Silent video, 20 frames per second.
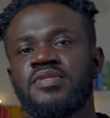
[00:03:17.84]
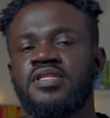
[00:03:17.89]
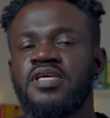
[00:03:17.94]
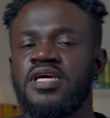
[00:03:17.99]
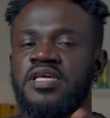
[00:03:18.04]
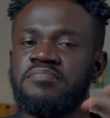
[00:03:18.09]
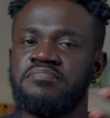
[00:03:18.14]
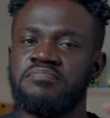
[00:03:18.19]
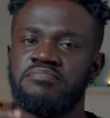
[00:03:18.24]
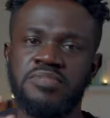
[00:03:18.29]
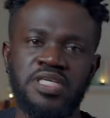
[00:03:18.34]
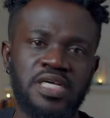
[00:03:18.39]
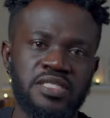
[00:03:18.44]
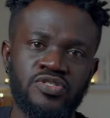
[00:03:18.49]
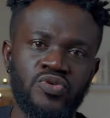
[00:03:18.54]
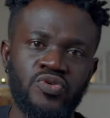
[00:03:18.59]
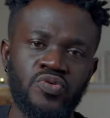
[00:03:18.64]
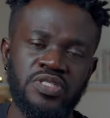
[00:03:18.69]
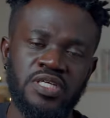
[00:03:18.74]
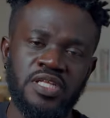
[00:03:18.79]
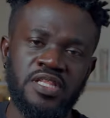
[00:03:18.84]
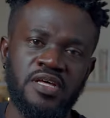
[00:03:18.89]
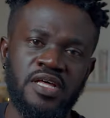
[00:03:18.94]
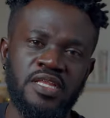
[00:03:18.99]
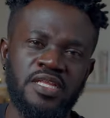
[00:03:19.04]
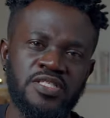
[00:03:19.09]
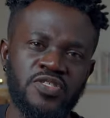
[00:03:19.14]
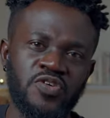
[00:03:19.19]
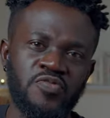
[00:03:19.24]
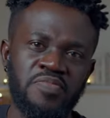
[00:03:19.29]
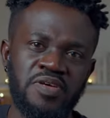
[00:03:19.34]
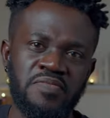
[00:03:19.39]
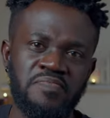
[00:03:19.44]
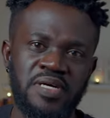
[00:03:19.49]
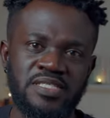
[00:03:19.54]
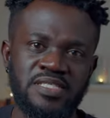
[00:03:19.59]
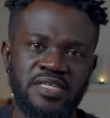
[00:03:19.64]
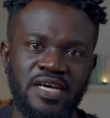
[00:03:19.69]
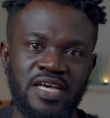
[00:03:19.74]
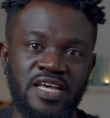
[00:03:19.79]
and get to know each other a little bit
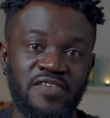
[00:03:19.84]
better."